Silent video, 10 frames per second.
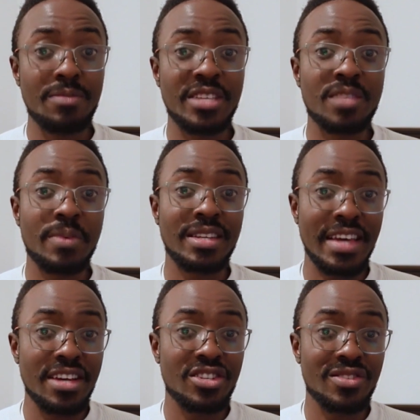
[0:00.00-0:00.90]
club's
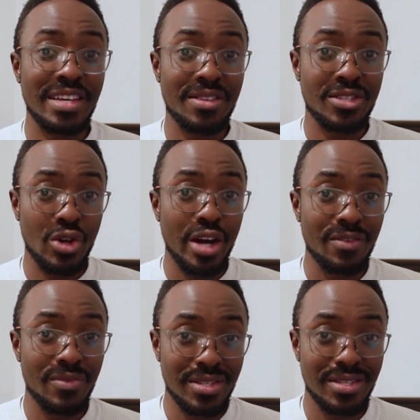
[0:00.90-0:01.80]
expectations at the
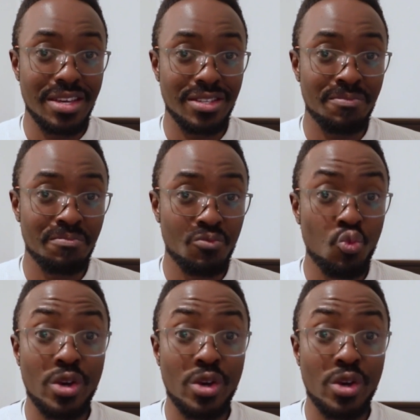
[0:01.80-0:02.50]
start of this season